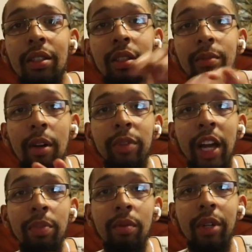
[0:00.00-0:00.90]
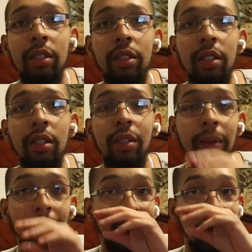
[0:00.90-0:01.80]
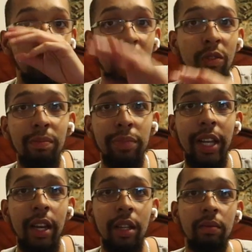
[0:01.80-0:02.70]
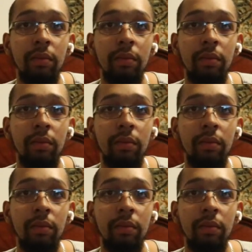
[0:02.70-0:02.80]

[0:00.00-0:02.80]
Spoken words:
To my black people out there, if you mix with black,